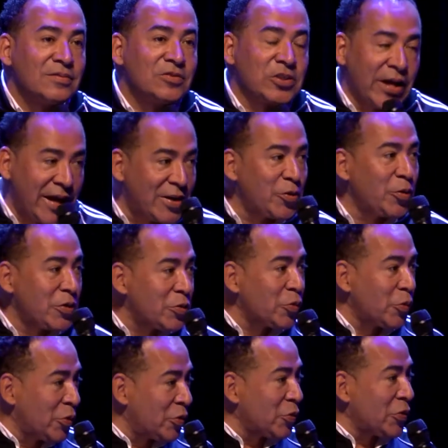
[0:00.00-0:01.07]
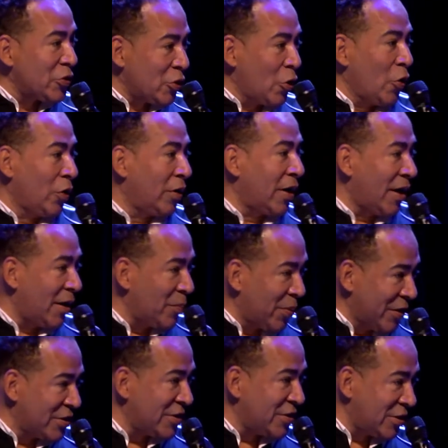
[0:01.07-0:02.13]
January was going kind of
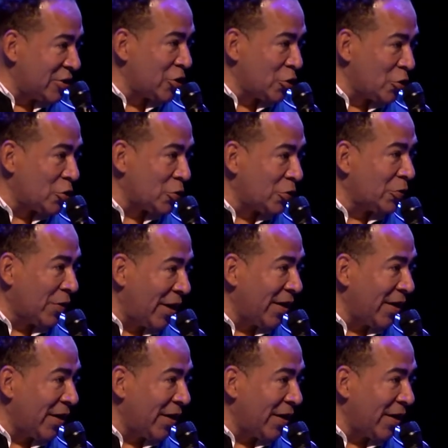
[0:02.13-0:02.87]
business as usual,